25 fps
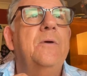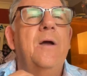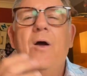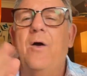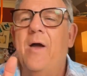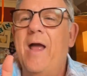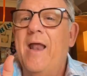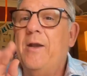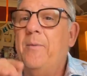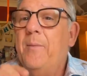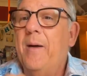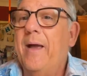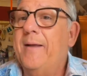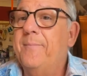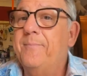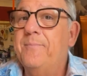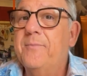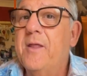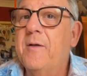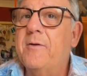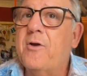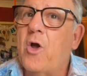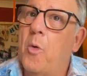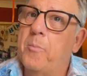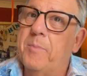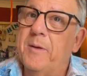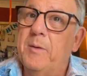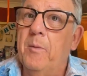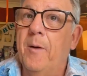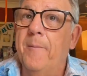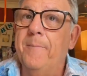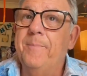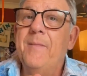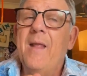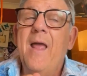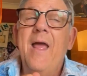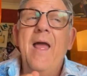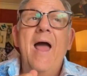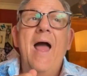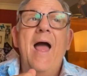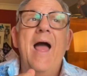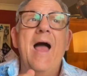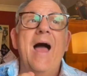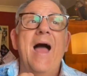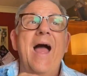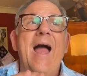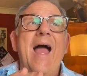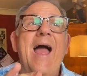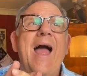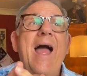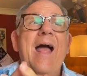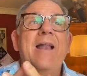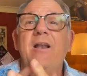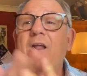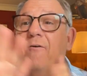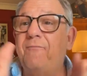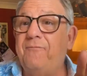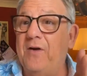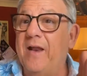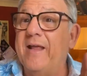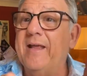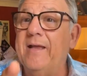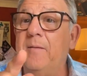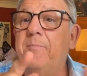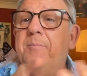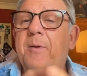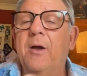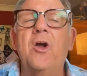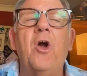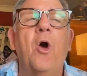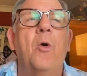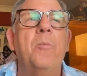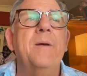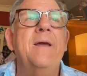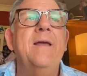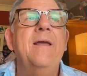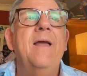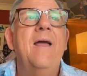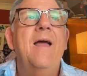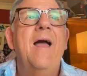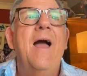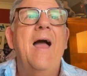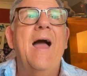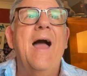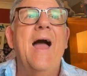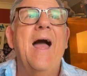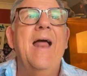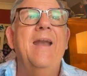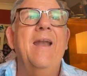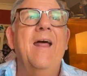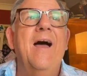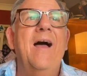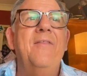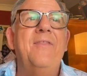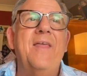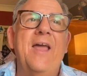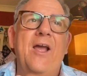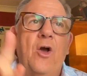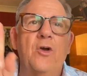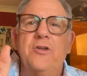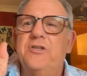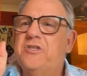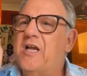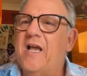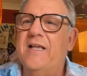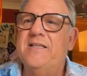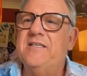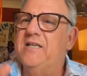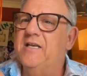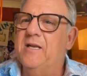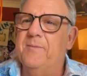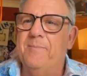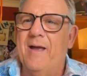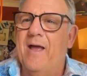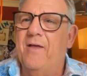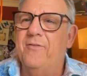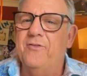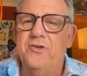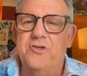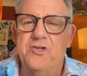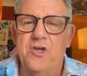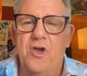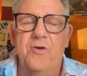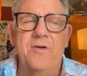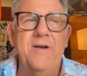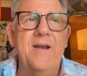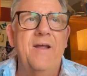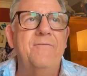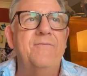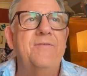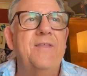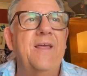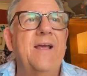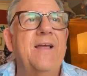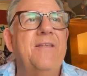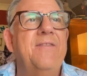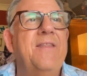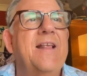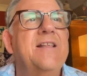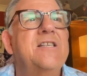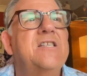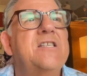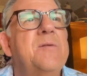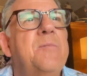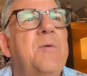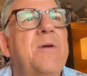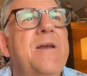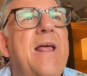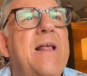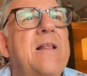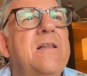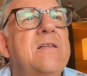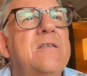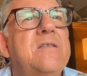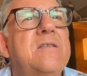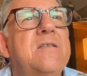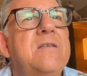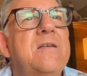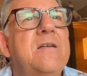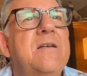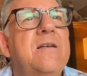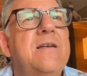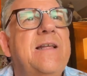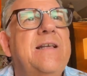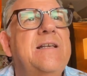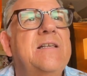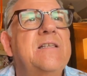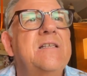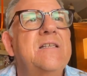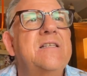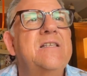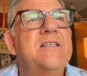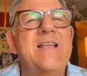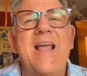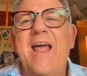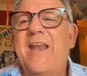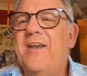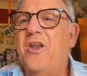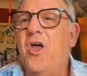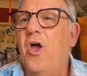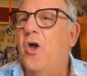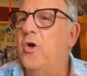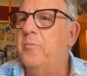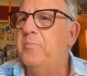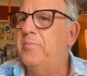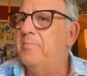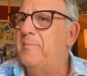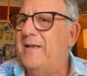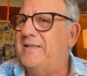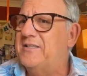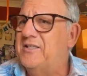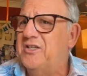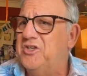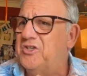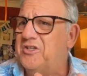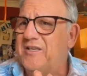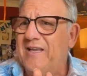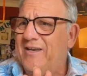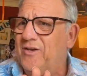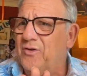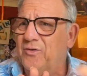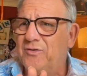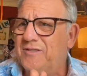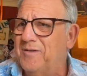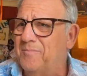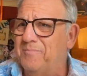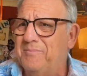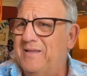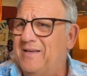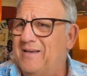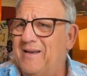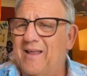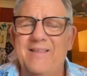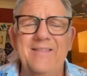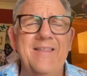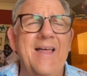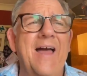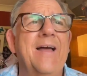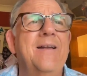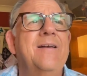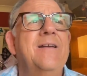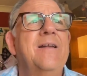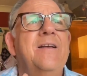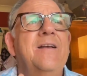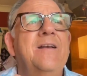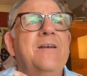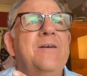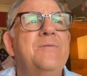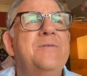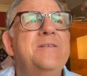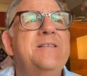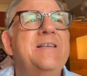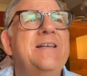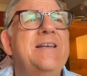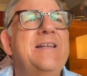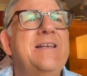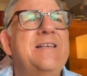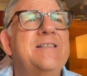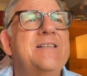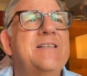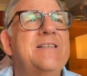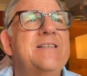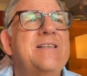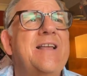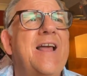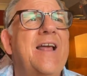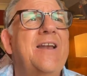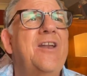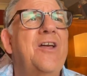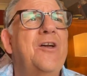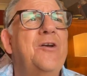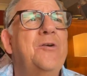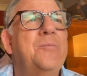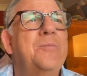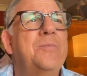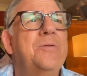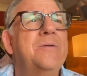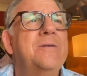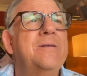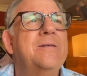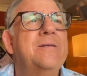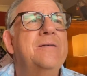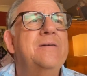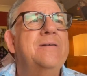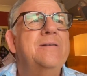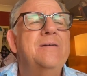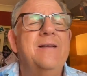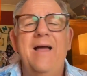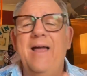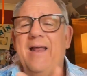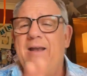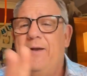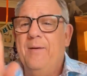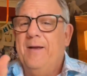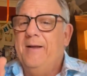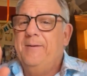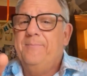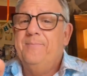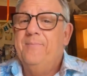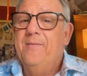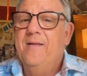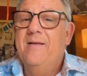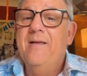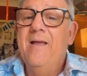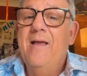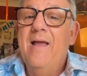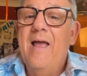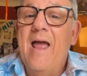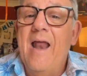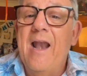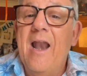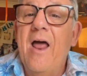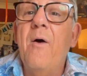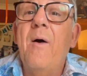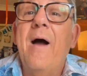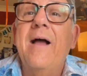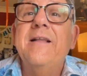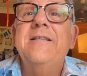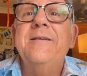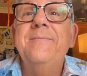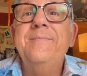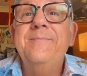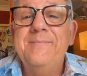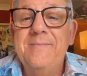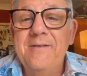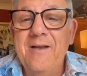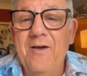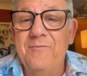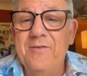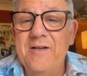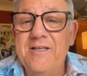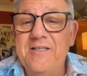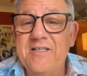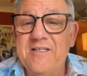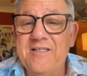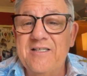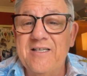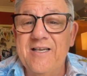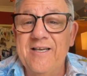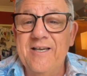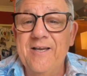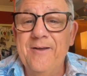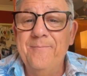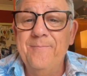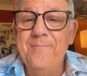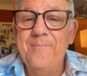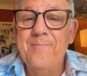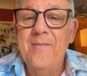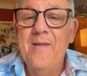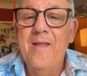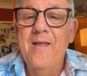Anyway, the gobby one. Lovely, but gobby. And they got chatting about the show and everything. And then someone else, Lisa Stanhope, messaged in or something like that. Was it Lisa Stanhope? Anyway, hello, Adam. Lovely to see you.